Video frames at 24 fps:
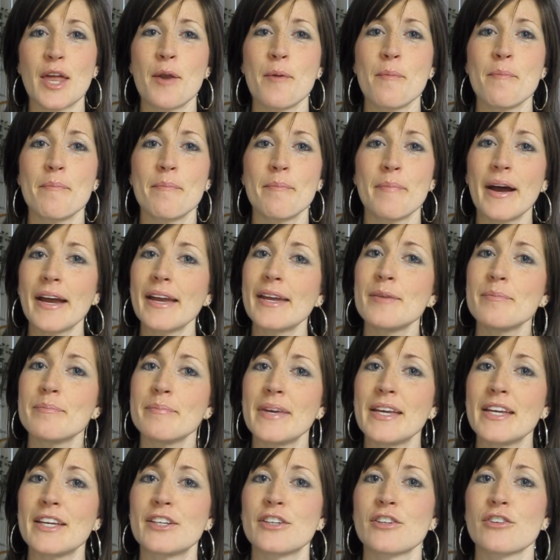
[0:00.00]
and might
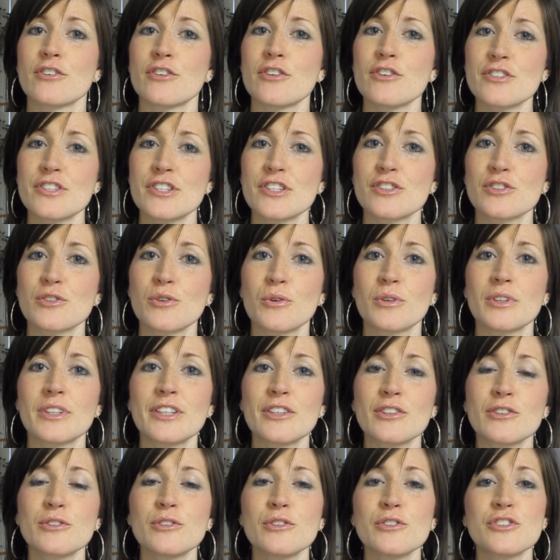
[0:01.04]
make your nursing school
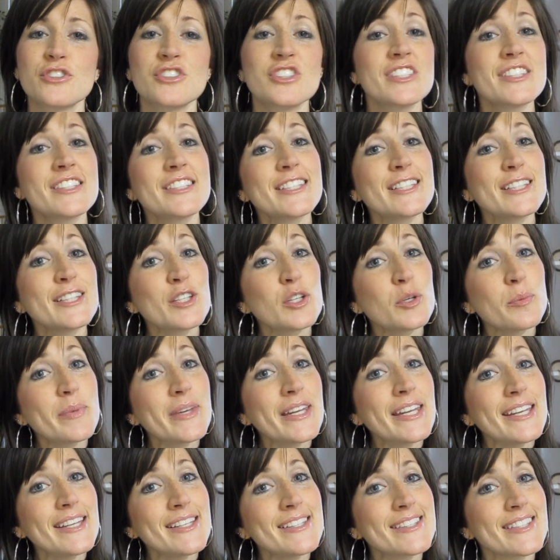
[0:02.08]
clinicals just a little
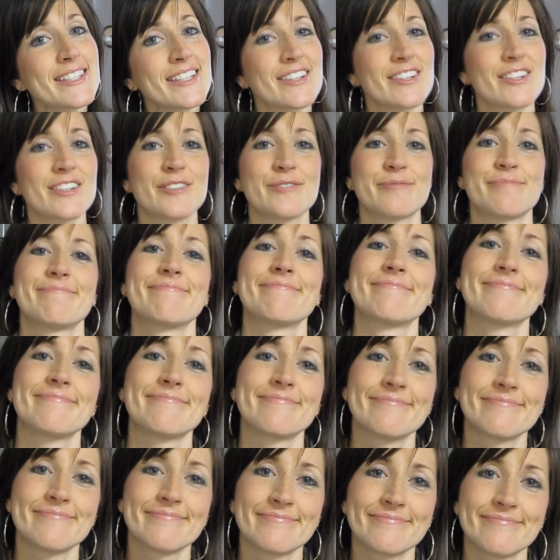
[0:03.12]
bit easier.
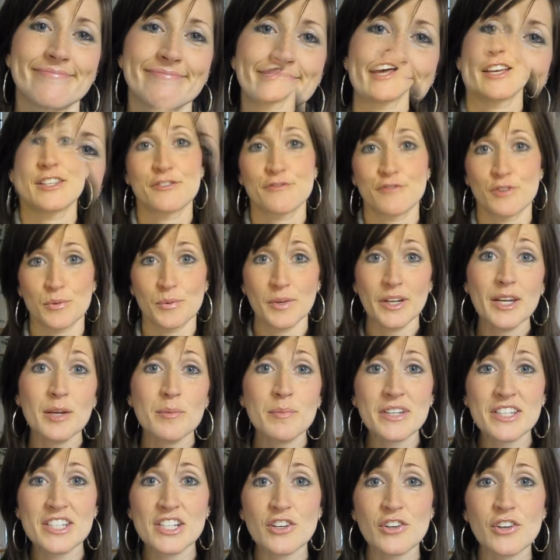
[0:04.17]
As for reading
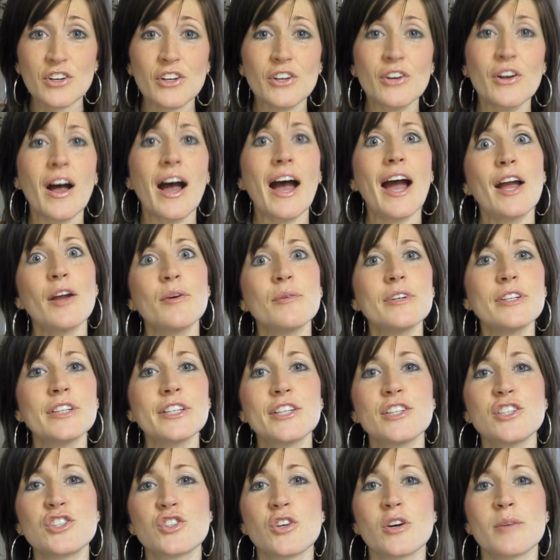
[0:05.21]
material, I
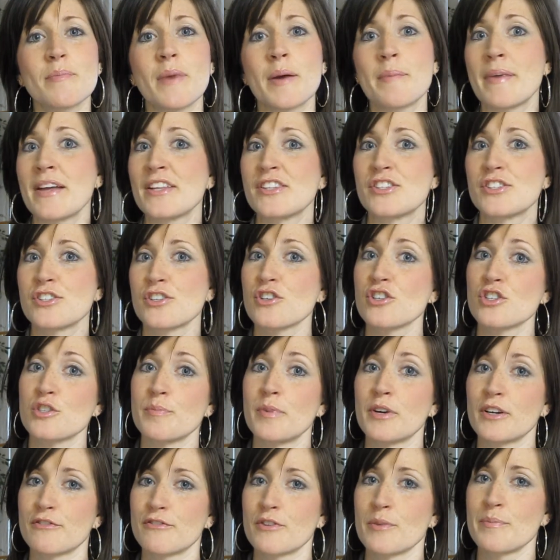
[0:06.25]
really enjoyed my med surg
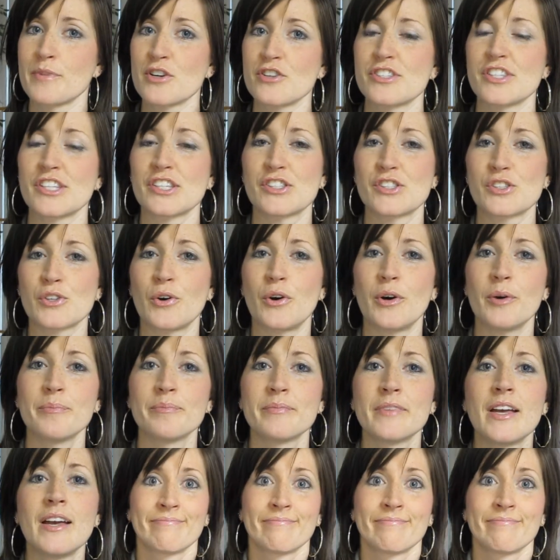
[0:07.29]
book from nursing school.